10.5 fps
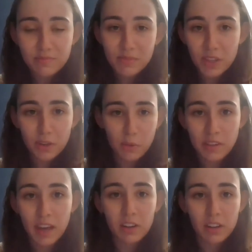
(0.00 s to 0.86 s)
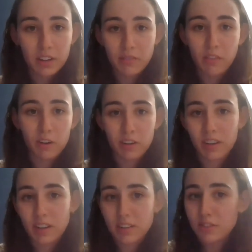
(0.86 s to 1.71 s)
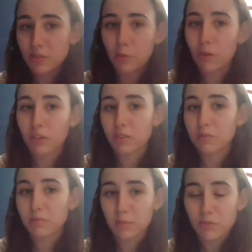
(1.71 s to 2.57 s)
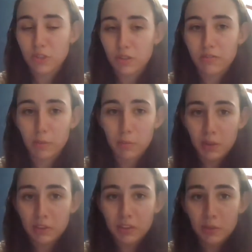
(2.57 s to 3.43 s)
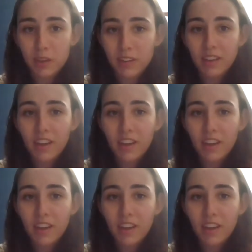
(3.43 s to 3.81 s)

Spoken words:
the area of art, as you all are, I'm sure, familiar with.